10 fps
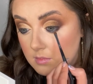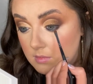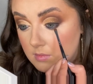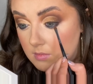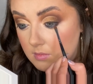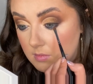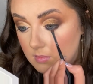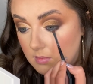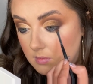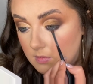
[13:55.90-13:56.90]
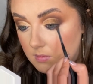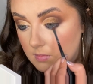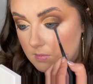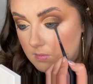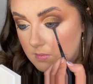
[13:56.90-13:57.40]

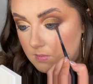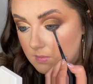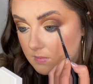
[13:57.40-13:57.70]
Nothing is said.